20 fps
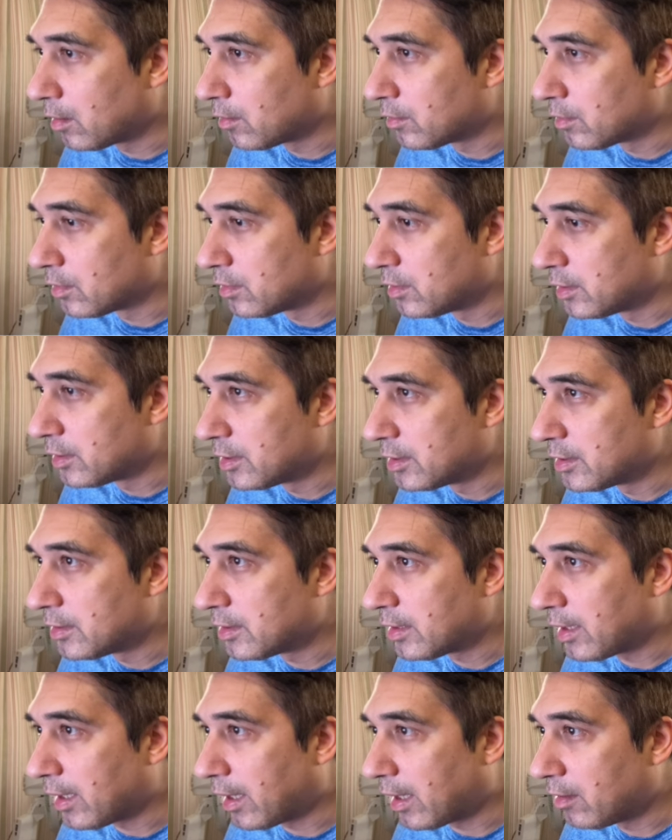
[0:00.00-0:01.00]
This is
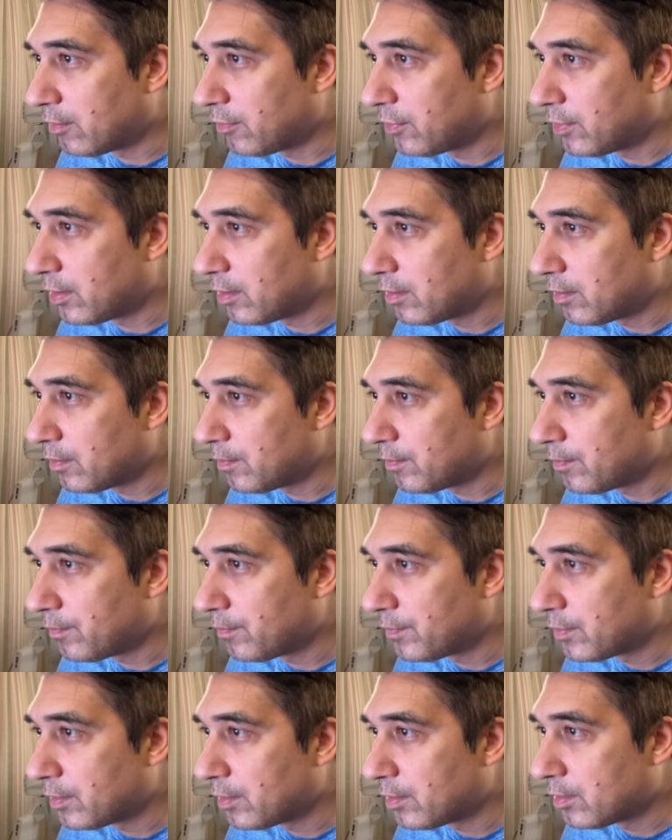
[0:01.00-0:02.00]
an alpha,
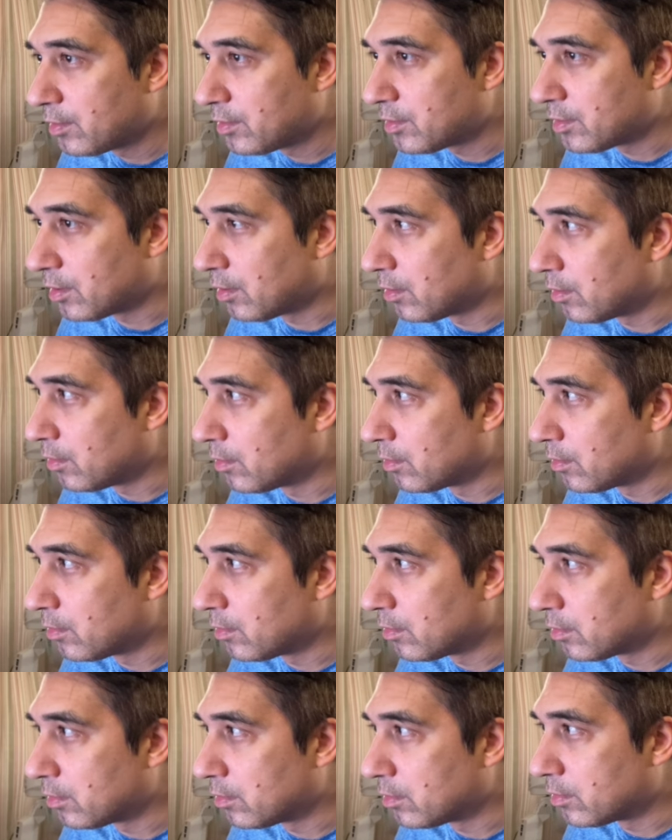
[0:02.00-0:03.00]
so
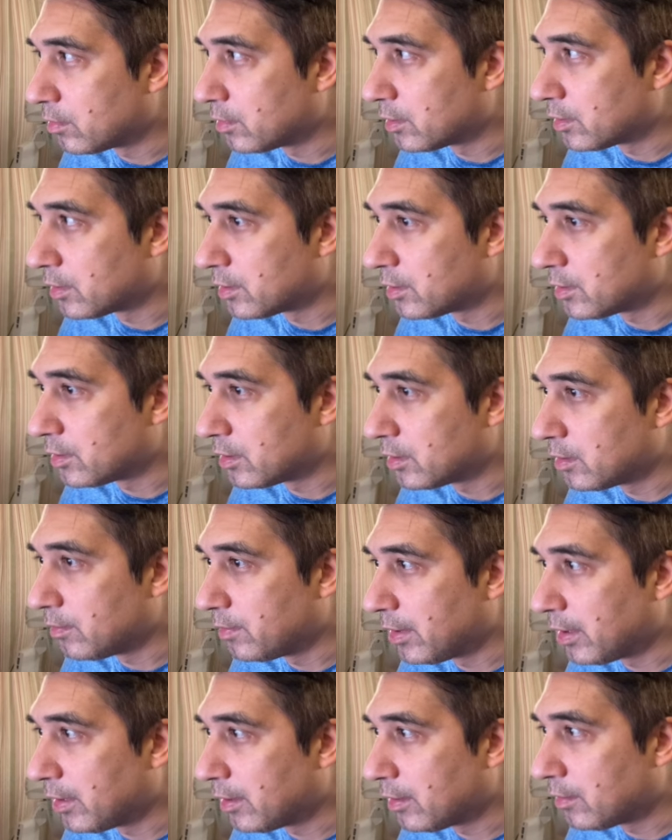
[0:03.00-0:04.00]
this is still
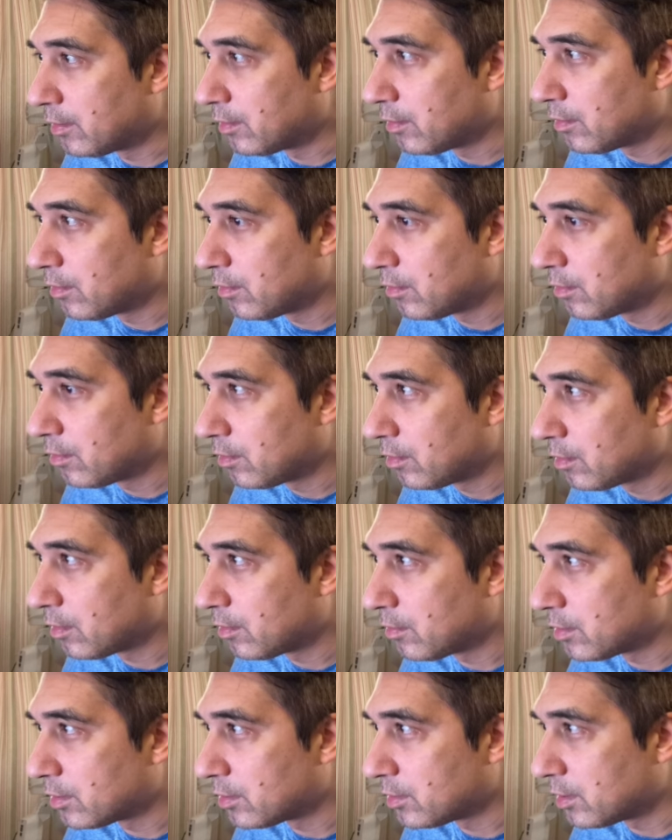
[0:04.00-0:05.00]

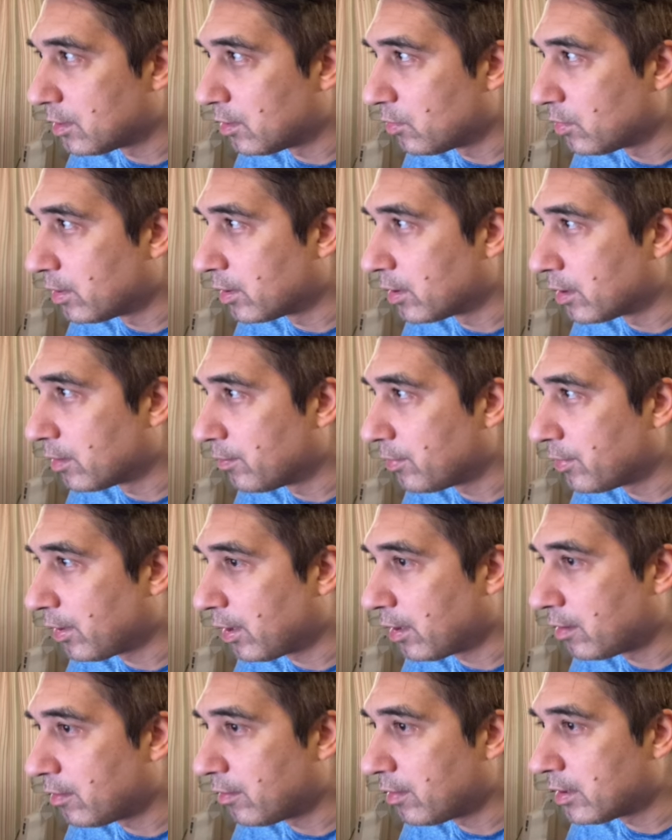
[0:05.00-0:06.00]
a work in
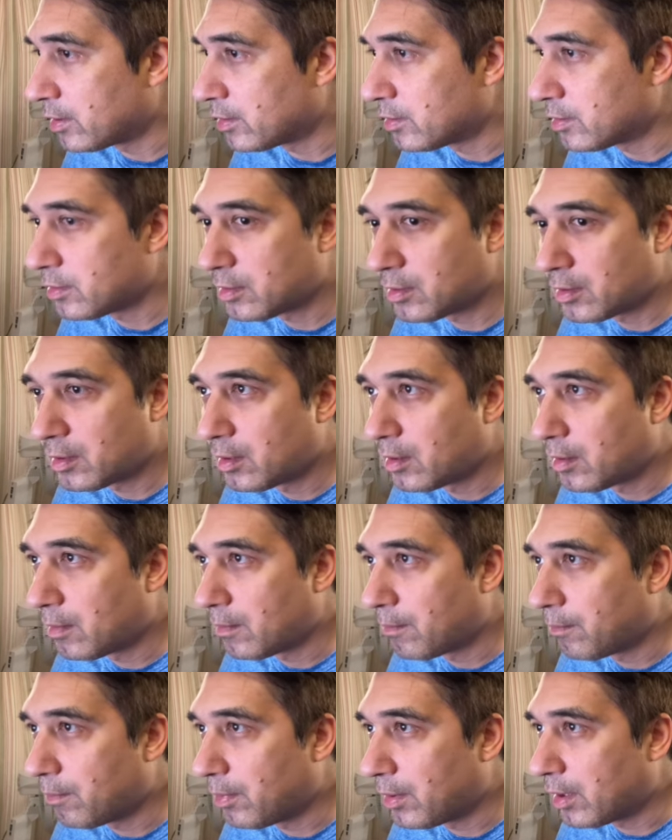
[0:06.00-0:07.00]
progress,
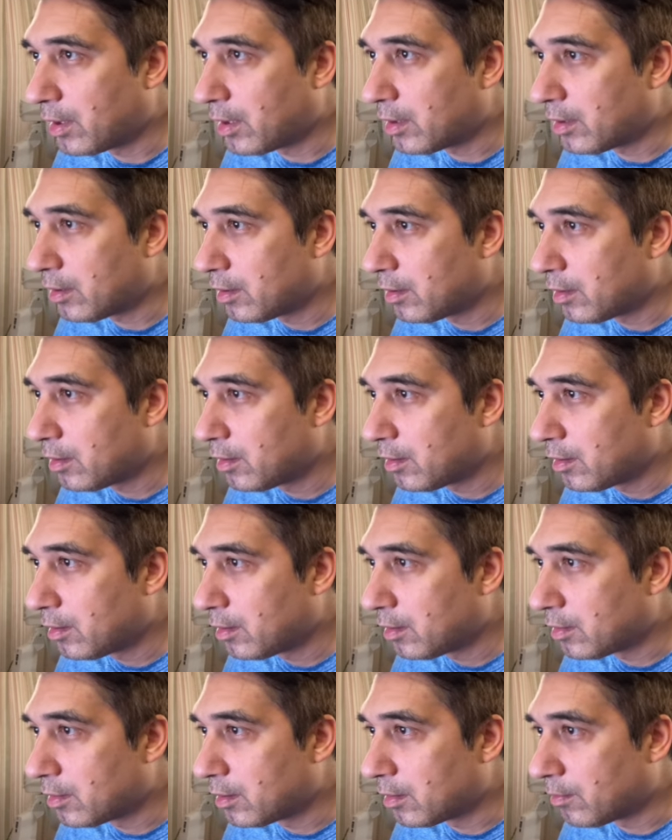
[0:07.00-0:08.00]
but
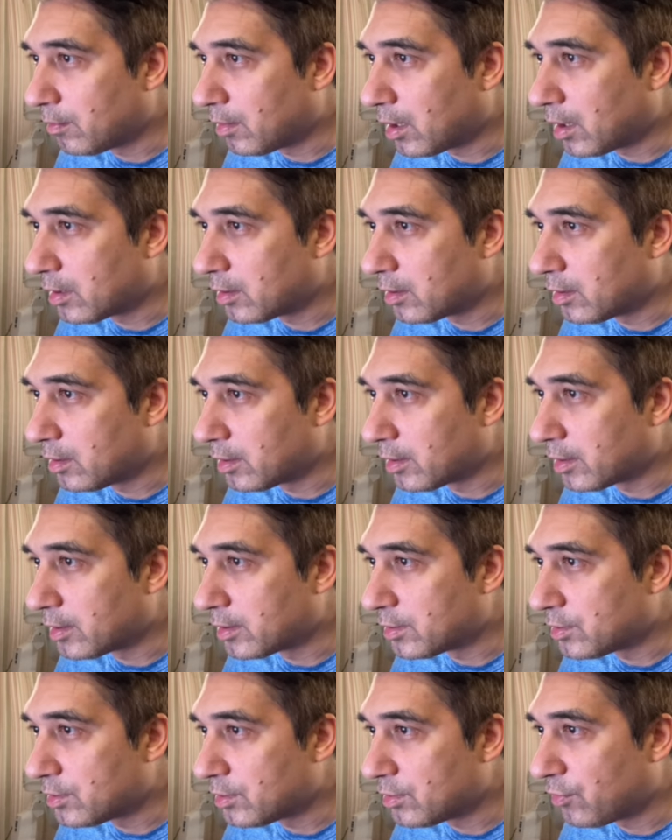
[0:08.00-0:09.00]
the model
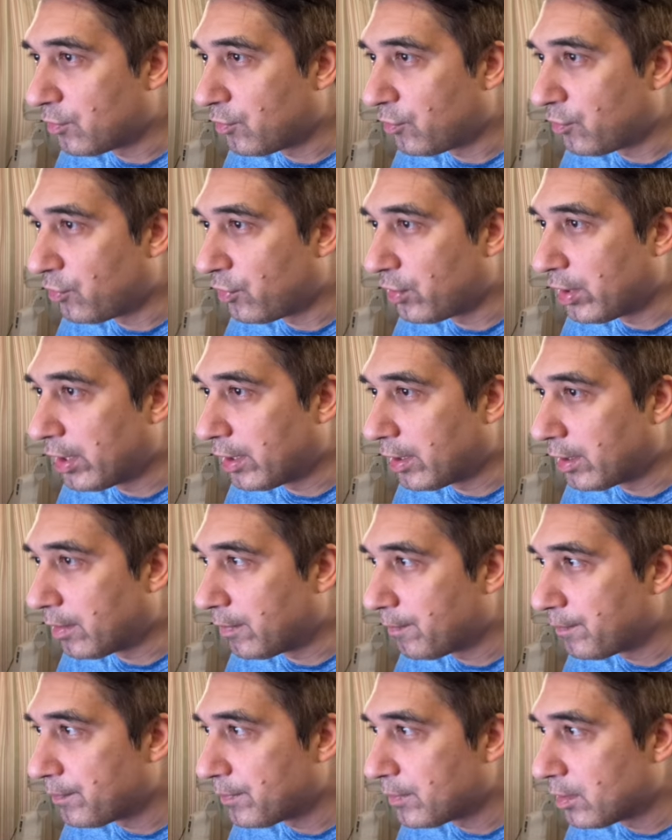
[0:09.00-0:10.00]
is free.
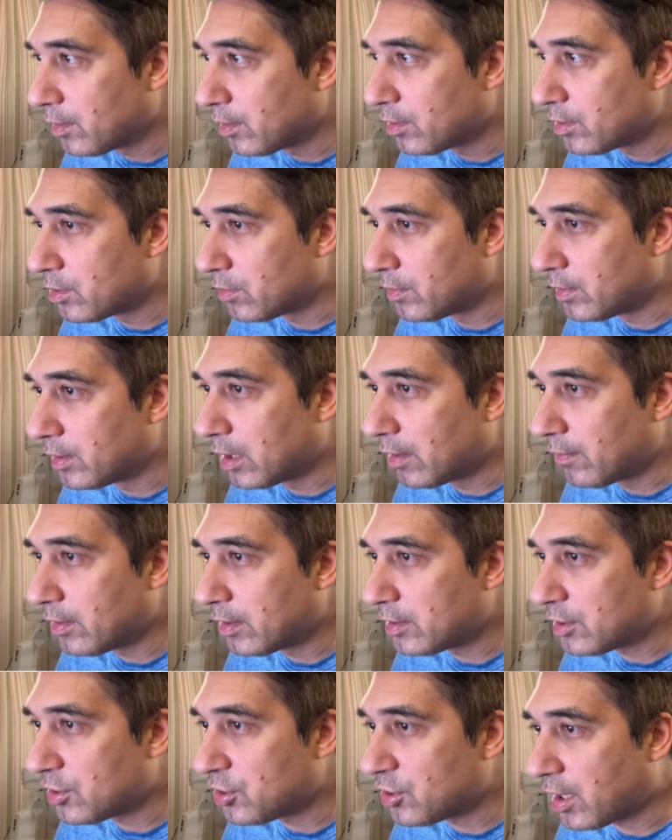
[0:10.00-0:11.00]
So we'll give
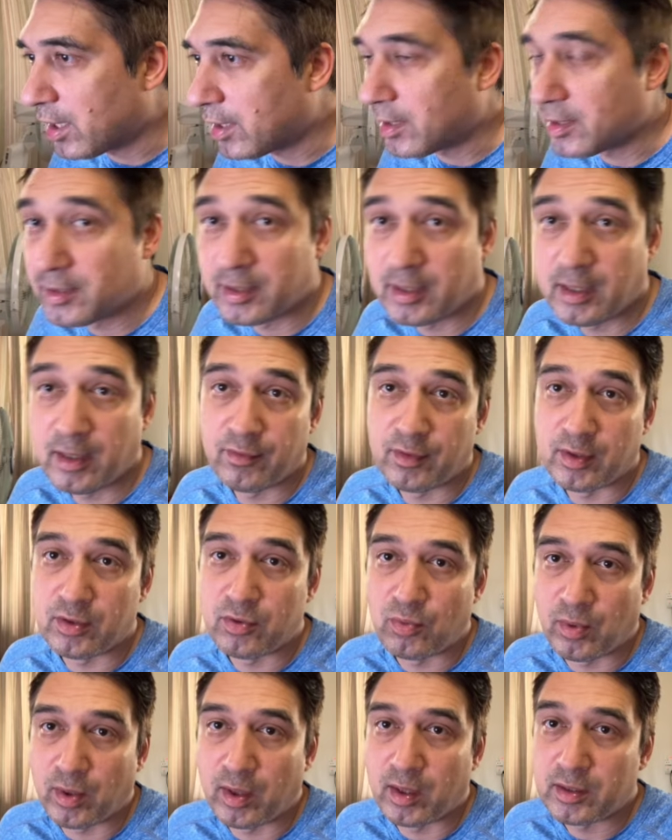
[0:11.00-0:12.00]
this a shot and see if this
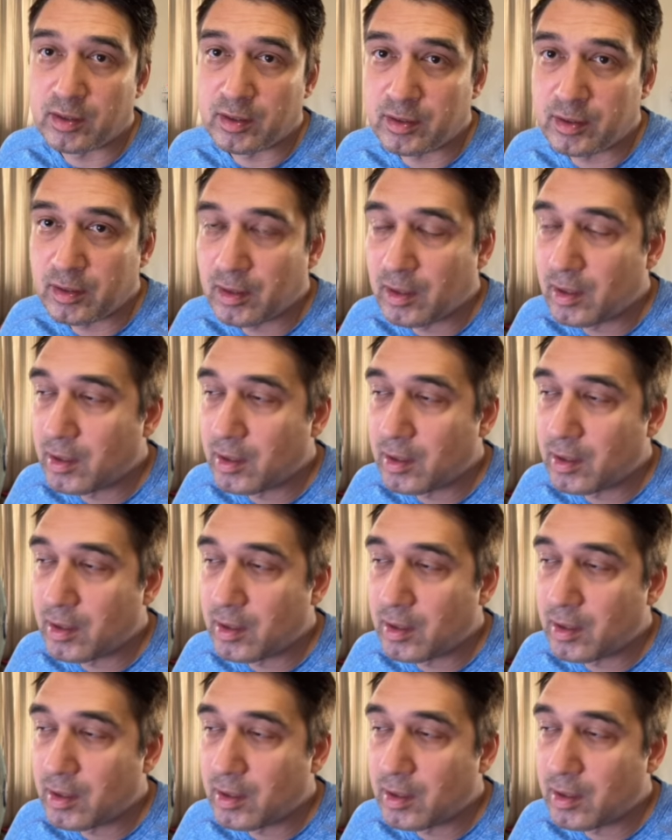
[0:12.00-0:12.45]
works